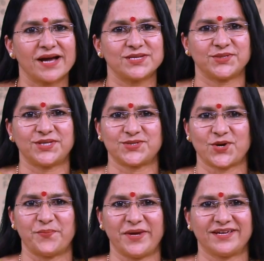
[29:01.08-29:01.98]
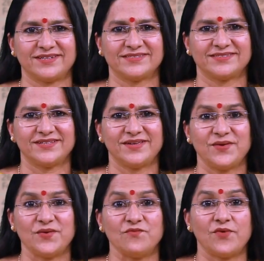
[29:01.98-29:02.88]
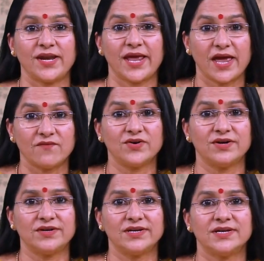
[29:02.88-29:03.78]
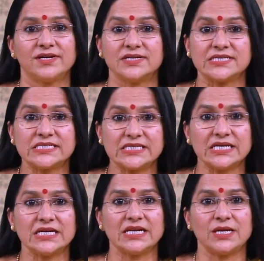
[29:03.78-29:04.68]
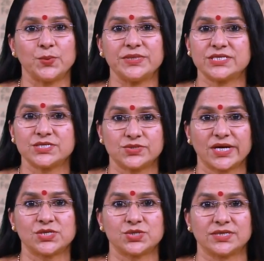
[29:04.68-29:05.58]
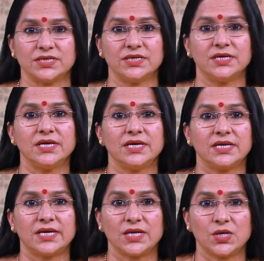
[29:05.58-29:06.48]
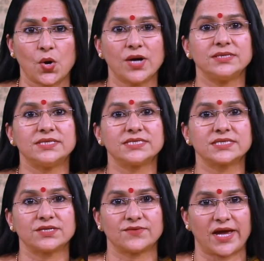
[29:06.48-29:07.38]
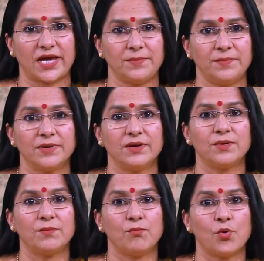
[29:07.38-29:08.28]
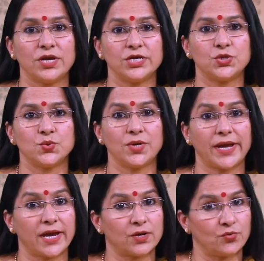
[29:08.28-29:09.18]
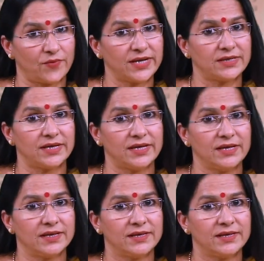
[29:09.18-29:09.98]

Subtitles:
back to the topic, whenever a single Lewis structure cannot describe molecule accurately,